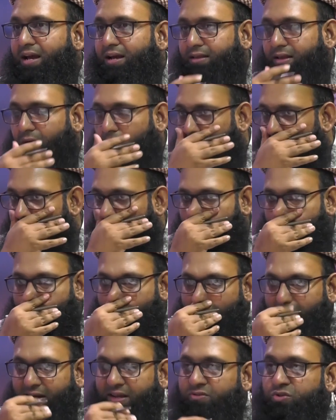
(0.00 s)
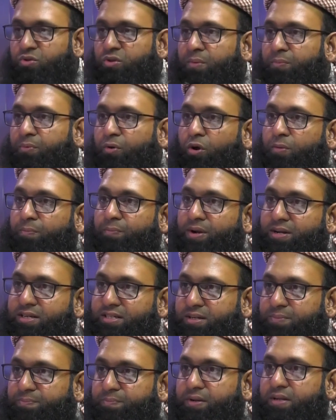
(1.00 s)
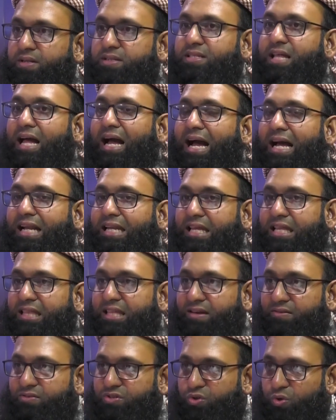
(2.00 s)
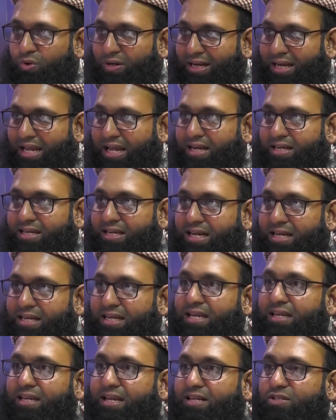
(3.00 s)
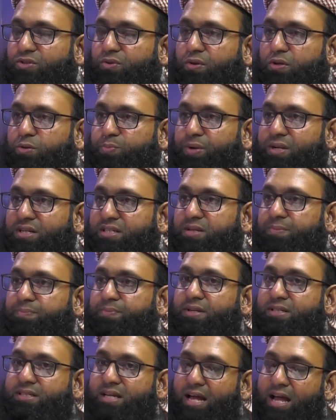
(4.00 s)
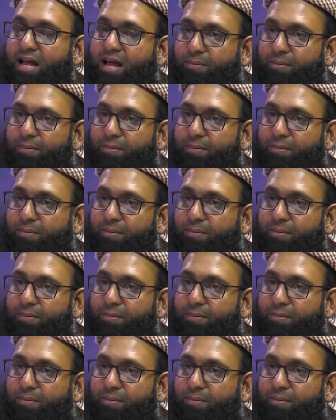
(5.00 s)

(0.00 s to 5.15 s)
the Quran gives you the broad principles, the hadith gives you clarity and details to those principles.